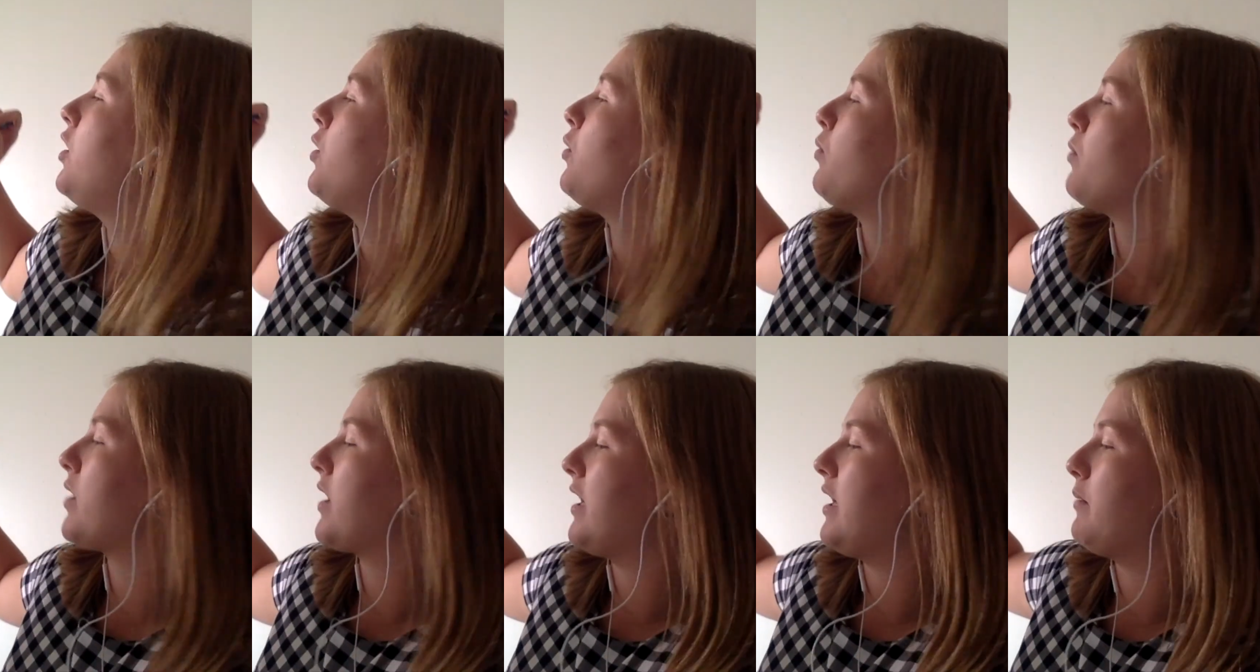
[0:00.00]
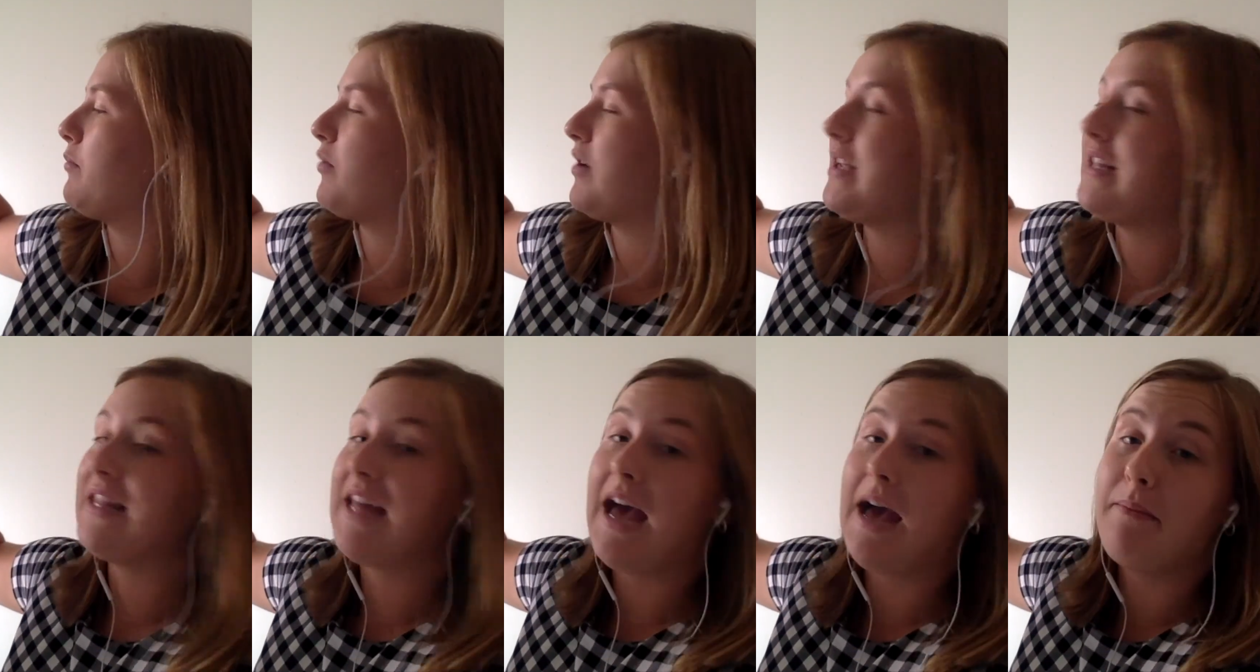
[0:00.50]
we're going to
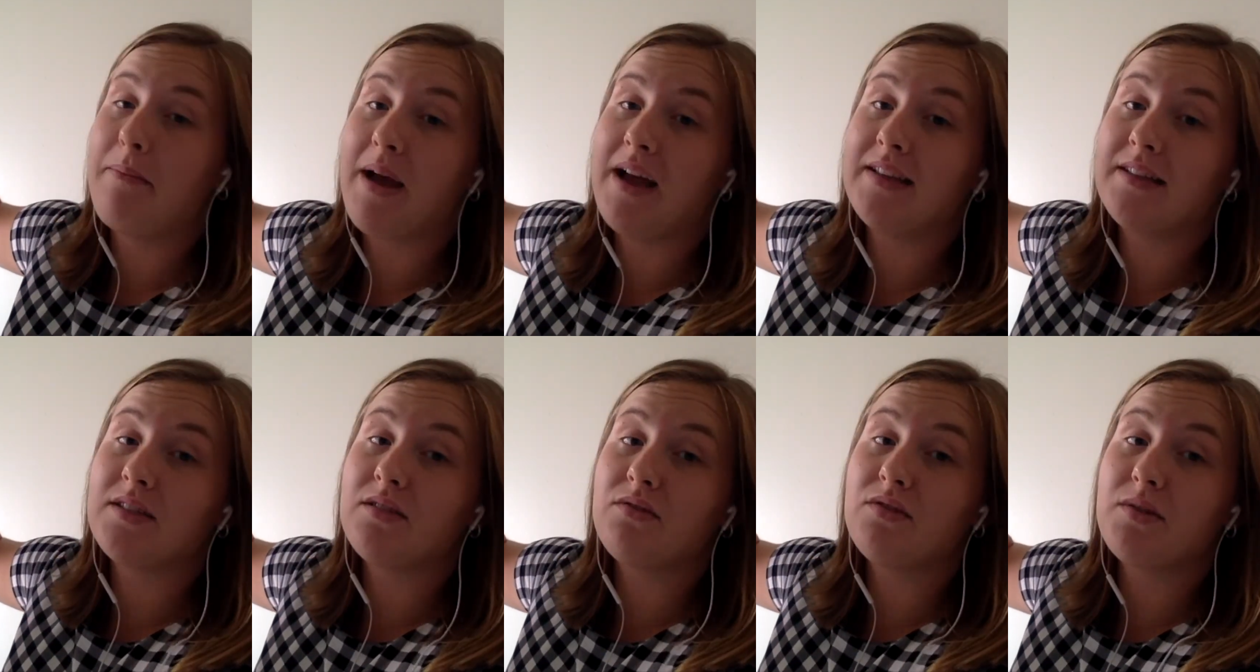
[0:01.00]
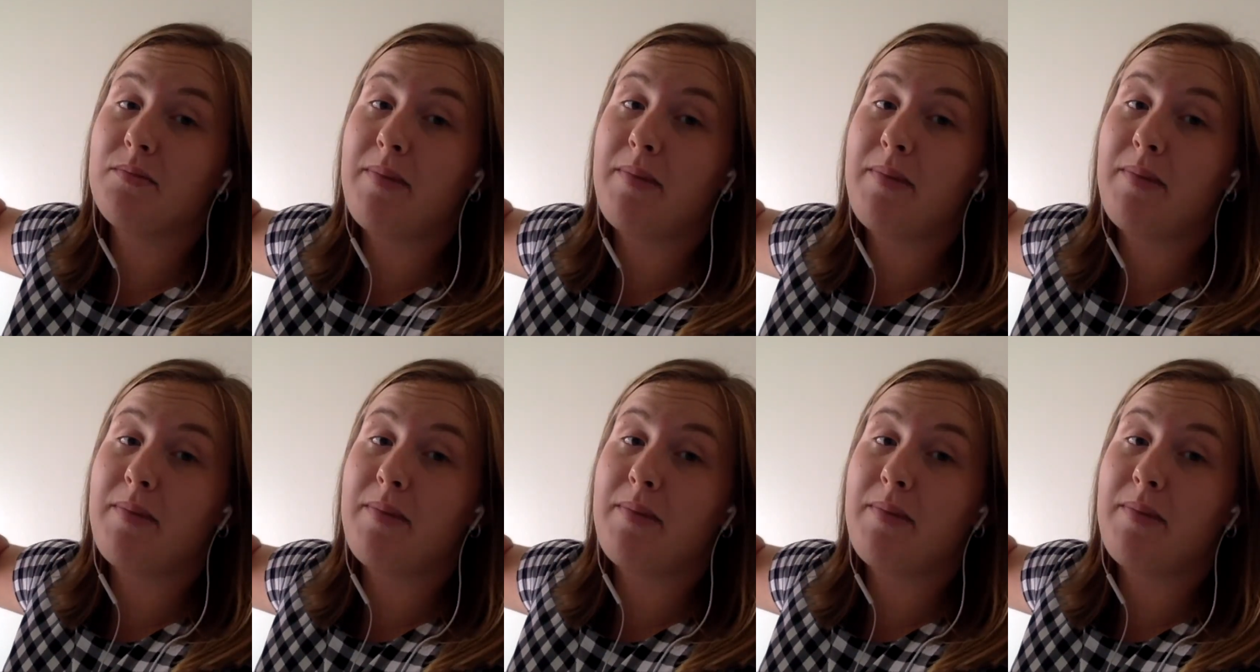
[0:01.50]
bring that pencil to